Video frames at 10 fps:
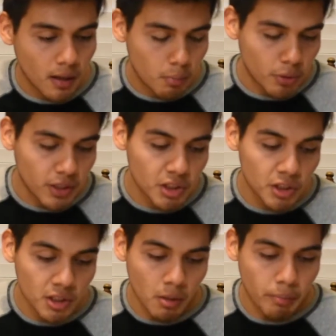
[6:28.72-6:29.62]

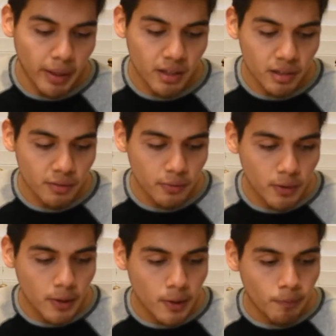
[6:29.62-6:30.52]
Prediction is competitive.
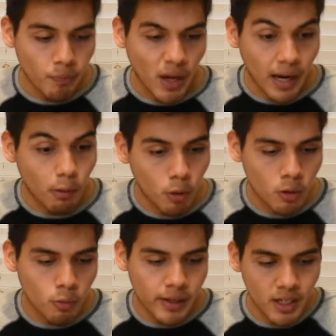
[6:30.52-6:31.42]
I
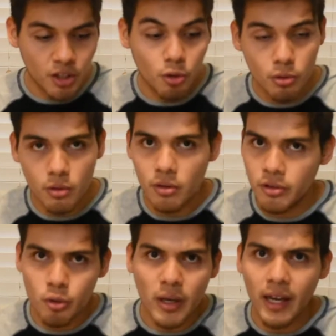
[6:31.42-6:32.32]
want to win and
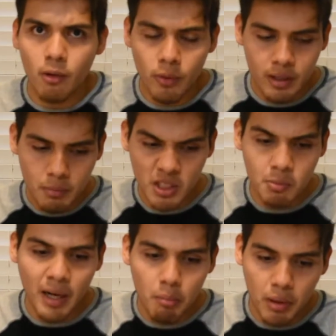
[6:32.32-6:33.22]
you can't win because
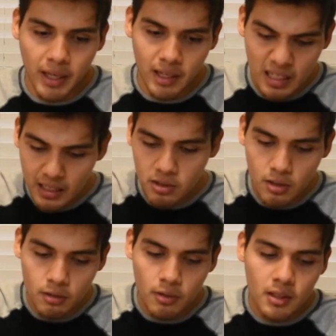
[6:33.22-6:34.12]
my plan needs
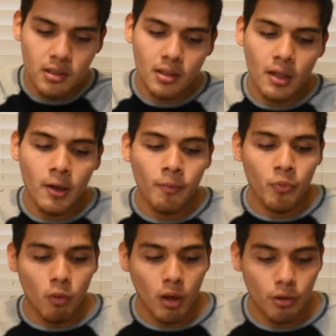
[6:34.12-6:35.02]
to do this.
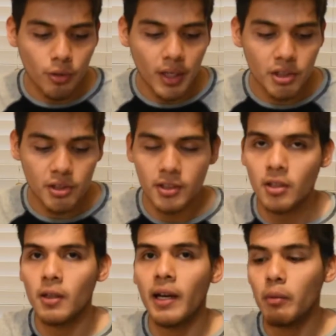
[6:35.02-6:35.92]
While creation is
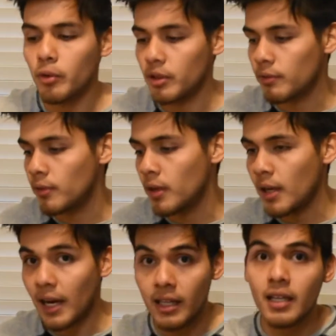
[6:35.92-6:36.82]
collaborative.
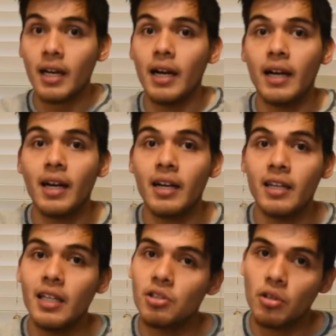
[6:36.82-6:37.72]
I kind of
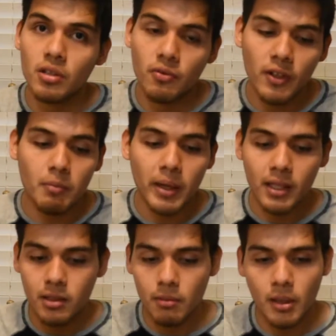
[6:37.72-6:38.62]
need y'all's
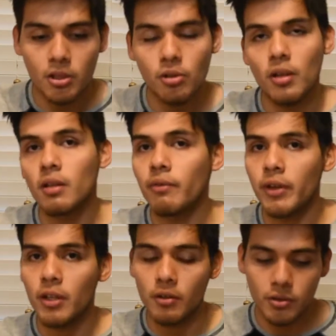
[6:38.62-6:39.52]
feedback to make sure that the
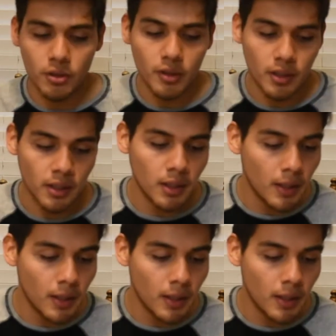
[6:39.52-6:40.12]
videos are good.